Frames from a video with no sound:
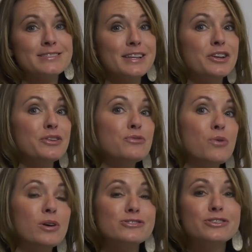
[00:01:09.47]
like your
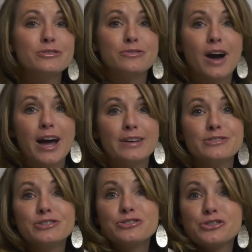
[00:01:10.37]
4s or your 5s or
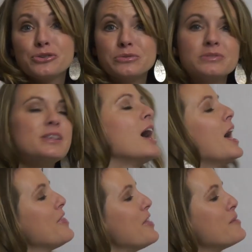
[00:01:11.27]
your 2s
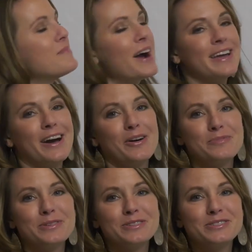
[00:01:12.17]
that might help
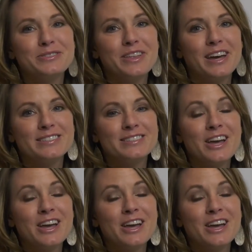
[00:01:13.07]
you to do this.